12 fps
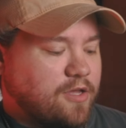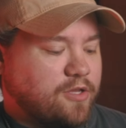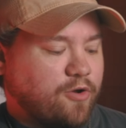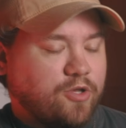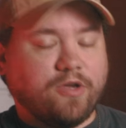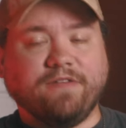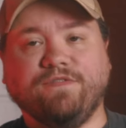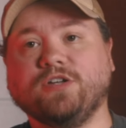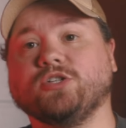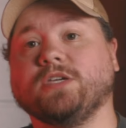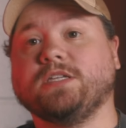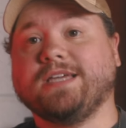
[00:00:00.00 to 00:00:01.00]
you can
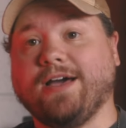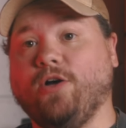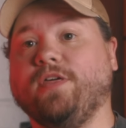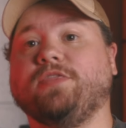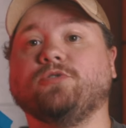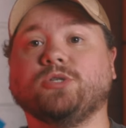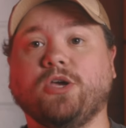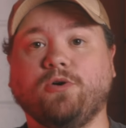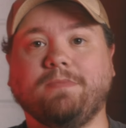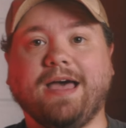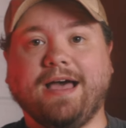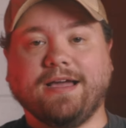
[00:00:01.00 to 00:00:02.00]
visually tell that there's no
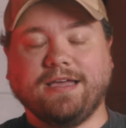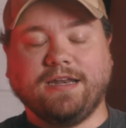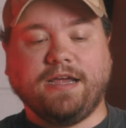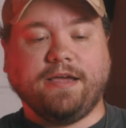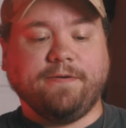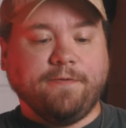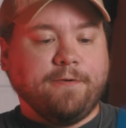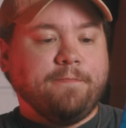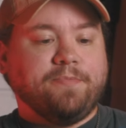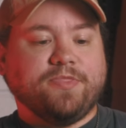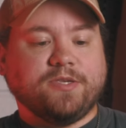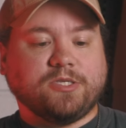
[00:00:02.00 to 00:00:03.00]
mag in it.
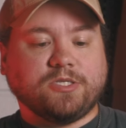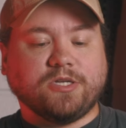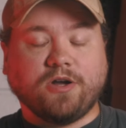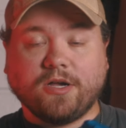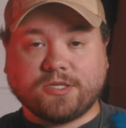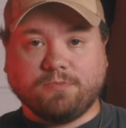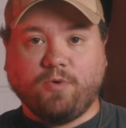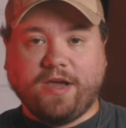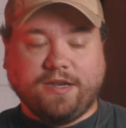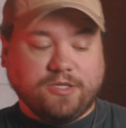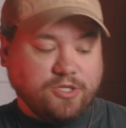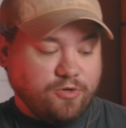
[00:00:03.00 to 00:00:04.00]
This is an awesome
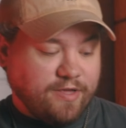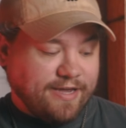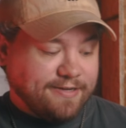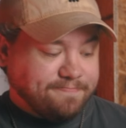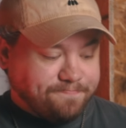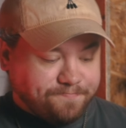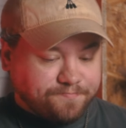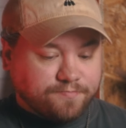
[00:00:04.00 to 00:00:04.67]
way to do that.